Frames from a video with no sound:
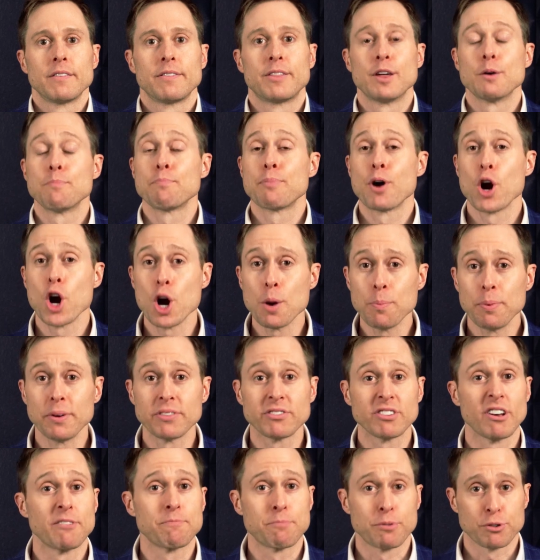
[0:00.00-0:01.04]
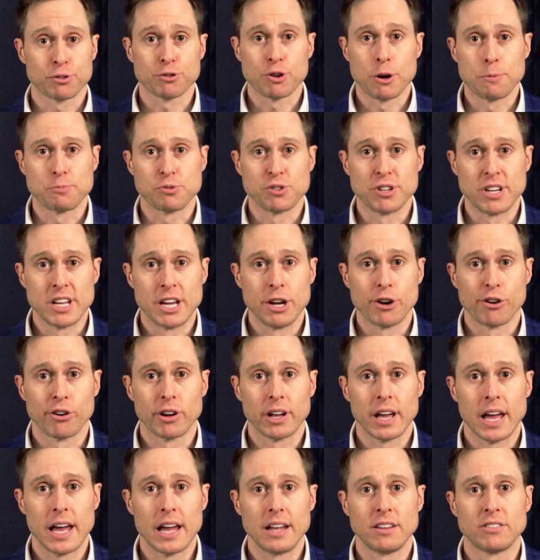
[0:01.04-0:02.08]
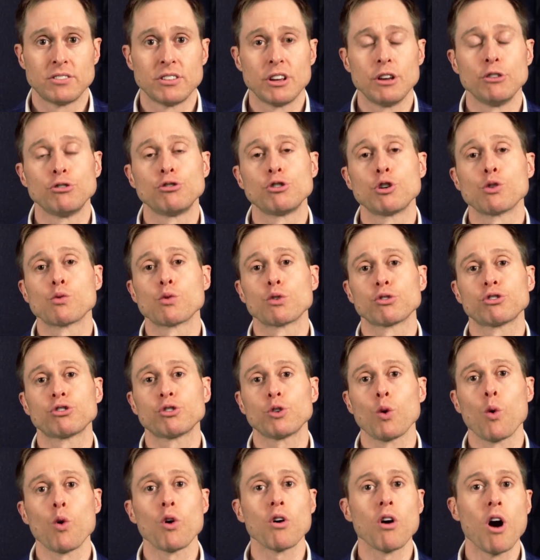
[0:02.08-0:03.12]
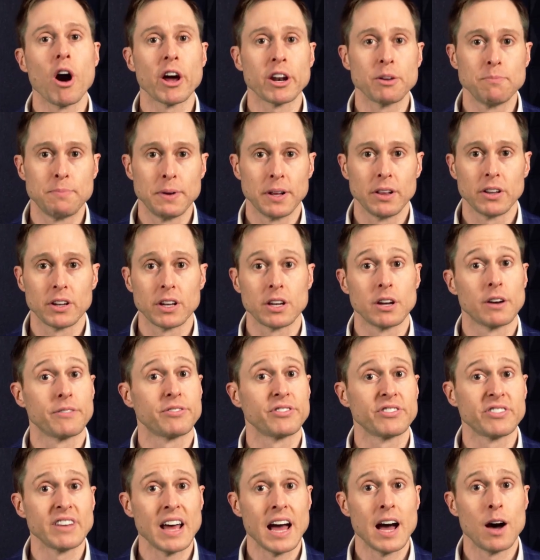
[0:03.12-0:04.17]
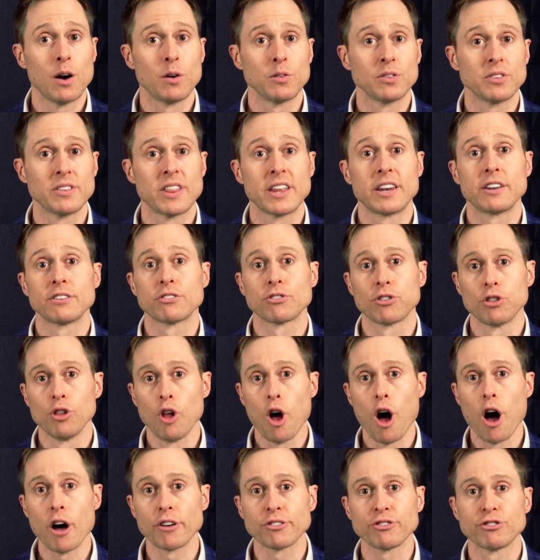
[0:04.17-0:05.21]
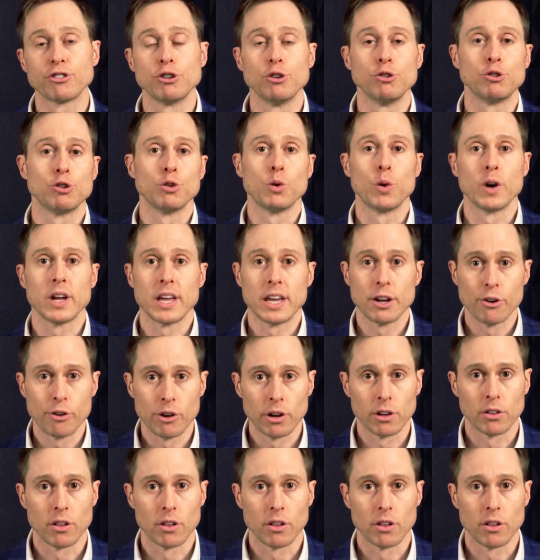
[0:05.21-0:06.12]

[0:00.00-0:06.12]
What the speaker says: The purpose of prescription hearing aids is to restore audibility of sound that is lost due to a hearing